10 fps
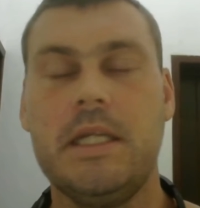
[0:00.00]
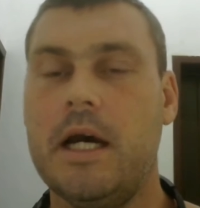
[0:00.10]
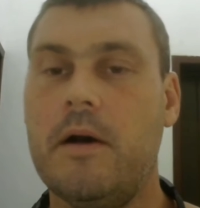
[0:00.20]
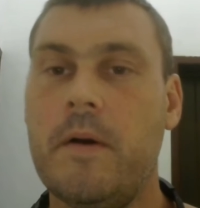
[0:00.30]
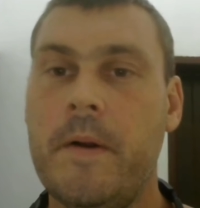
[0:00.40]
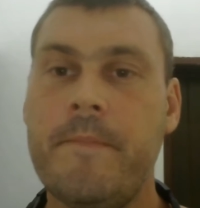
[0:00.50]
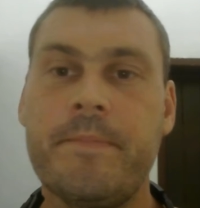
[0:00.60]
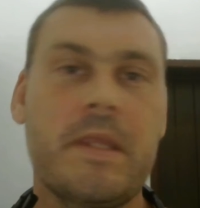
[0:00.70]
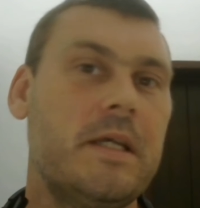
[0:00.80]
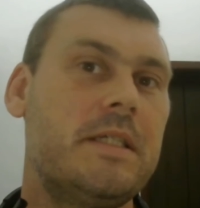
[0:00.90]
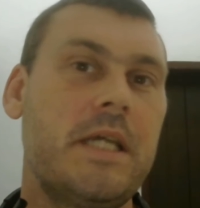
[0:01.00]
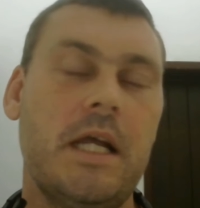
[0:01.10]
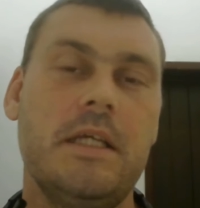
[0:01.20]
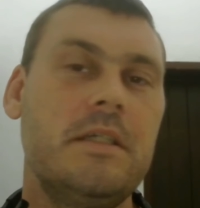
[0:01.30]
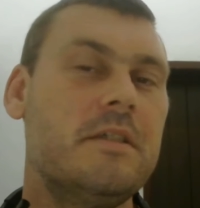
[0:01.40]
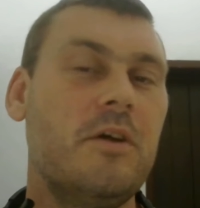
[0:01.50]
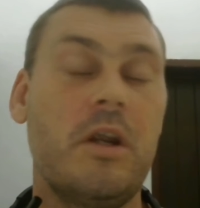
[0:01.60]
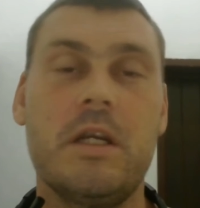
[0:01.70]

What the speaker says: Now, This challenge is not